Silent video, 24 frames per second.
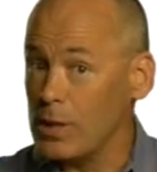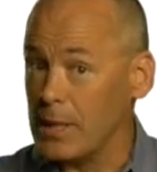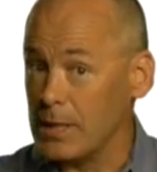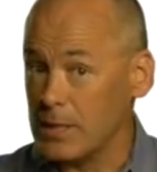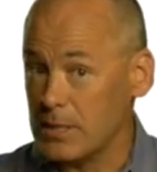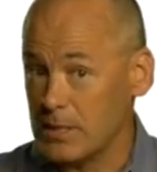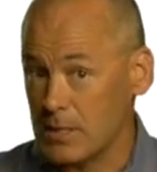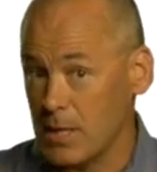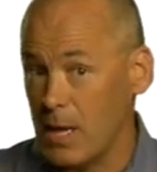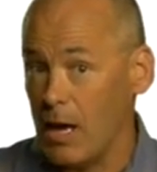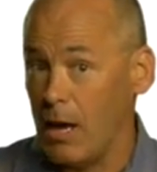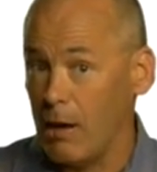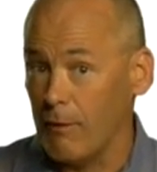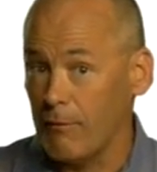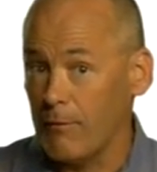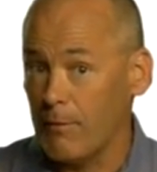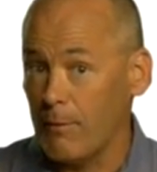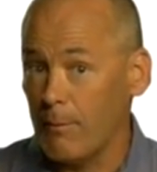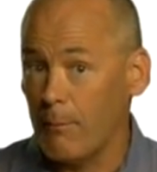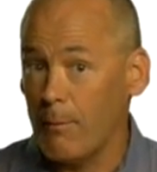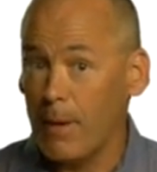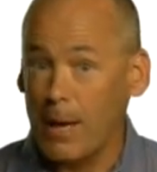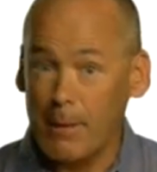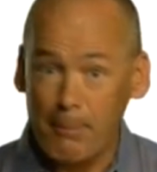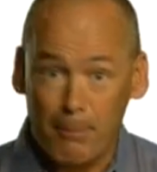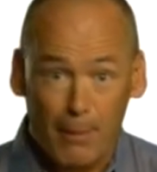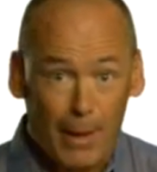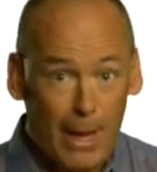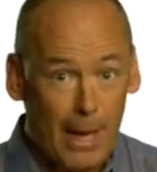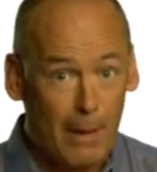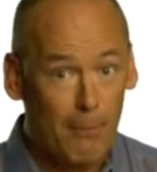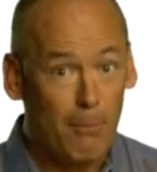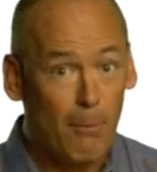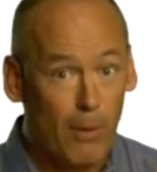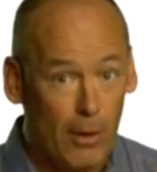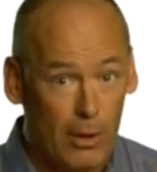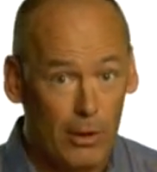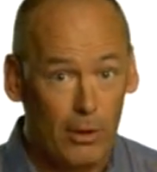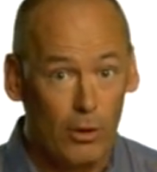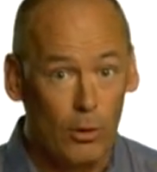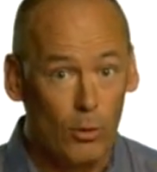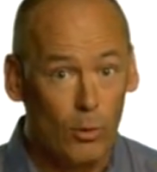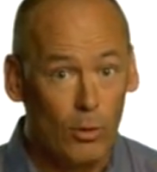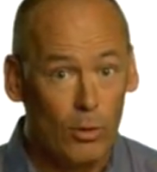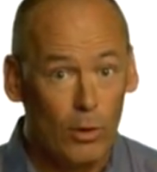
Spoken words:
itself might blackmark you.